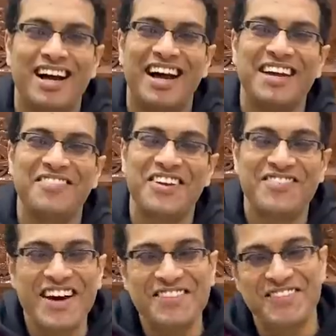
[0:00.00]
Hi
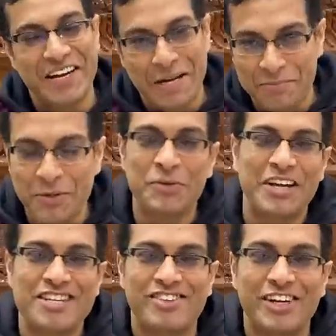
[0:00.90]
everyone, welcome to
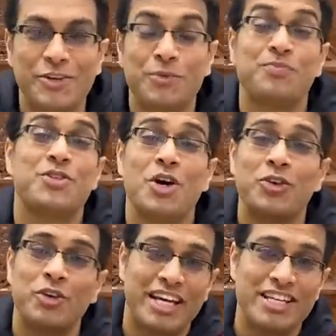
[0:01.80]
today's video. So
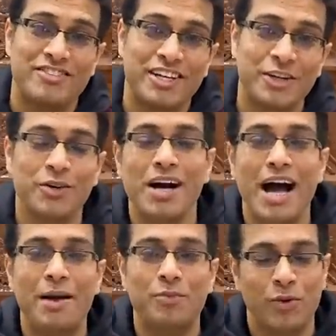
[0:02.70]
on today's video,
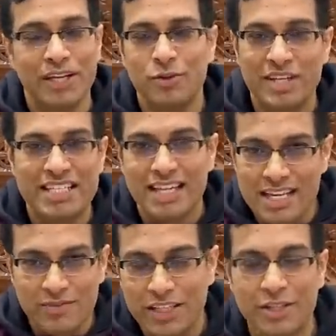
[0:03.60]
I'm going to
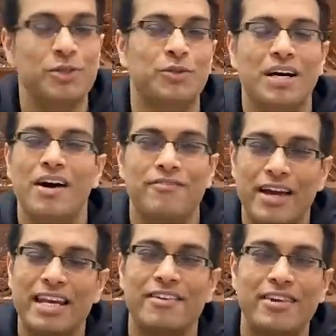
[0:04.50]
discuss with you a
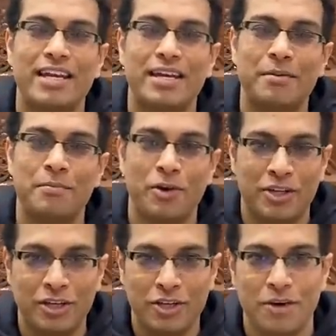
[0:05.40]
very, very
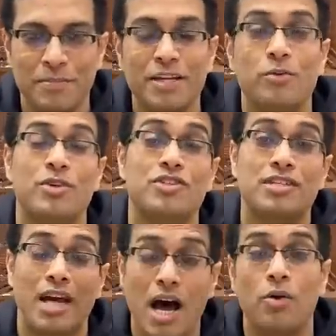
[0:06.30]
important topic, which
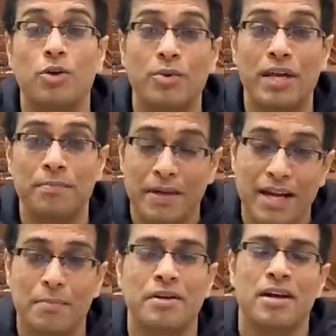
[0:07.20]
is how you can
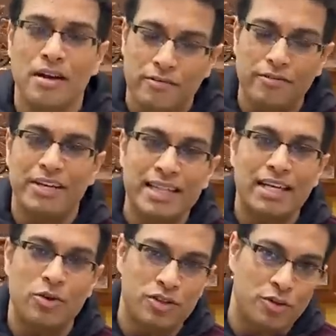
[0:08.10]
pick up
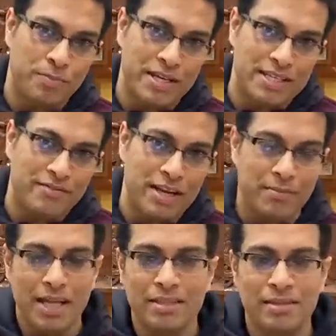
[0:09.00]
15,000 rupees every
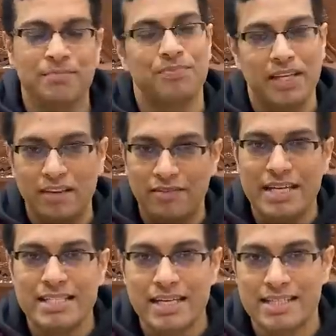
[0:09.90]
month,
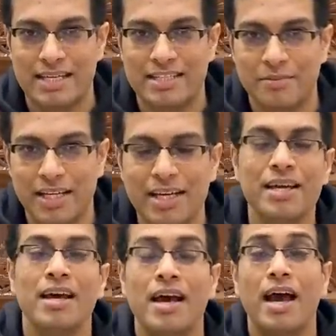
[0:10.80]
invest it
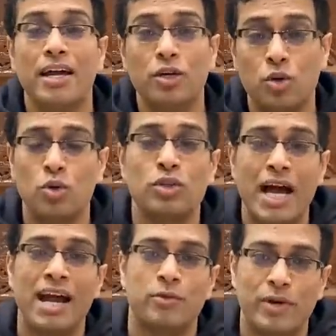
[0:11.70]
sensibly, and grow
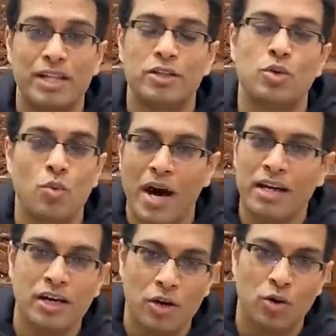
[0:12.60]
that wealth to
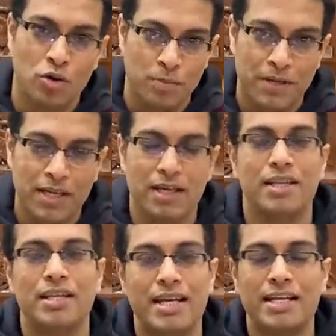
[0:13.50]
1 crore rupee
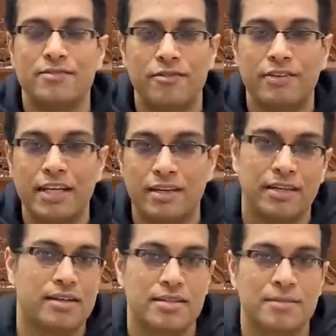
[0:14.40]
in the next 15
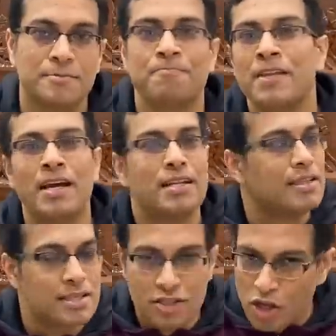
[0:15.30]
years.
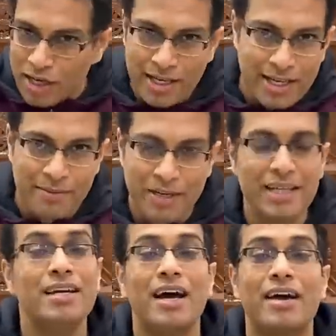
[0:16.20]
This is not a
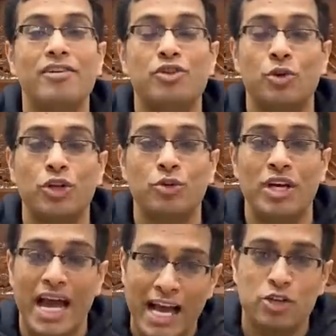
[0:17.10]
clickbait. I will show you
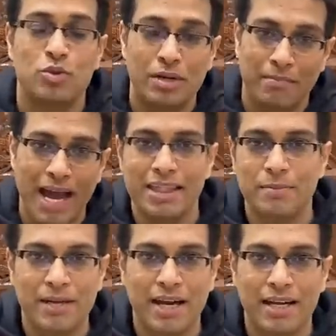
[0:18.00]
the actual
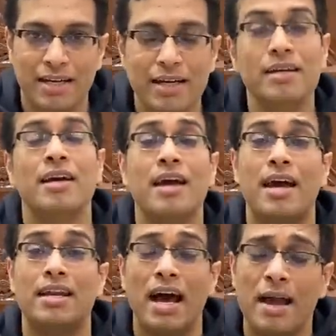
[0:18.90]
math behind it,
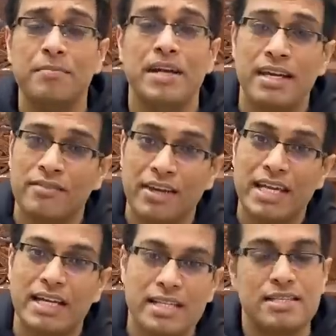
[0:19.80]
and I'm taking
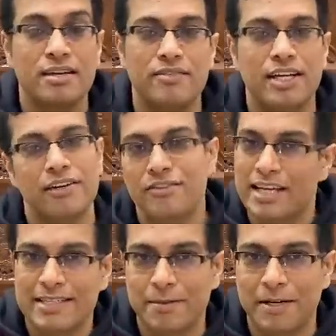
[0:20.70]
very conservative
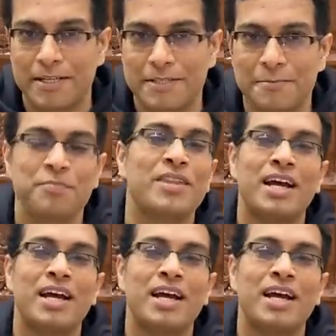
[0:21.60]
estimates.